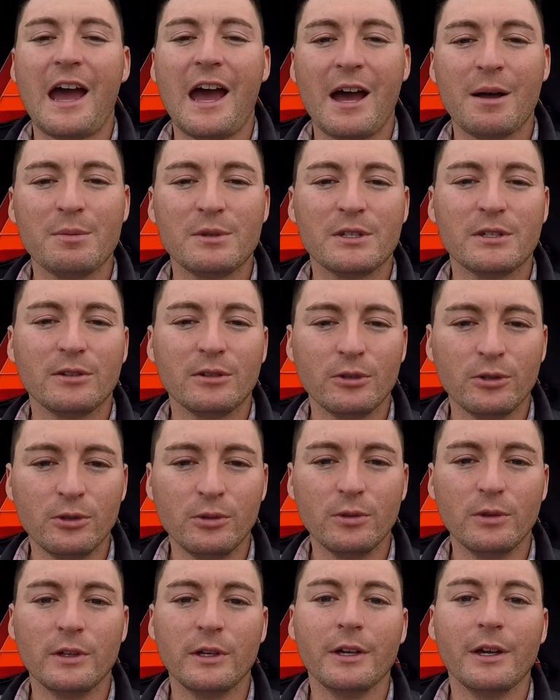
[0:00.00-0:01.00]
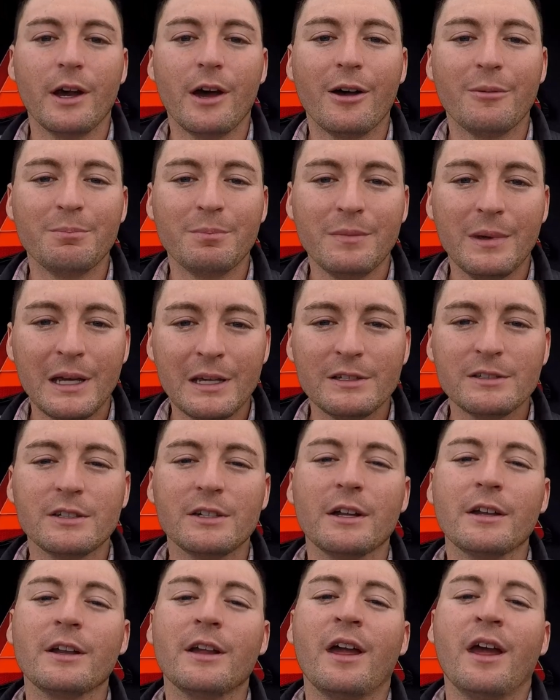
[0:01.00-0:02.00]
absolutely
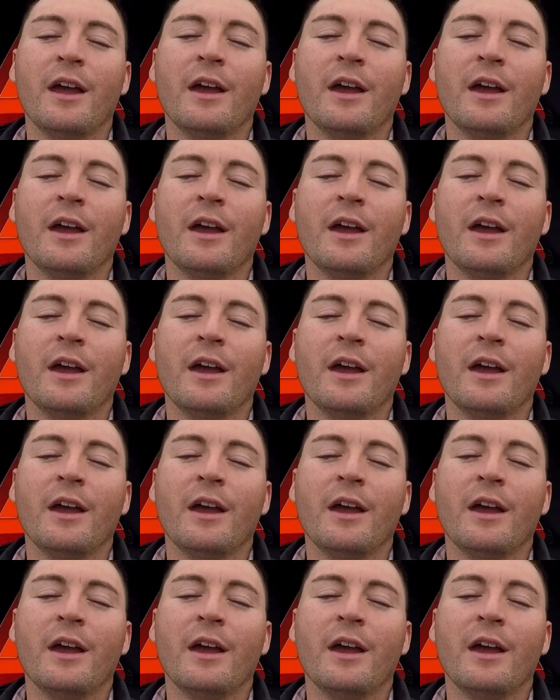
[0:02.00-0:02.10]
amazing.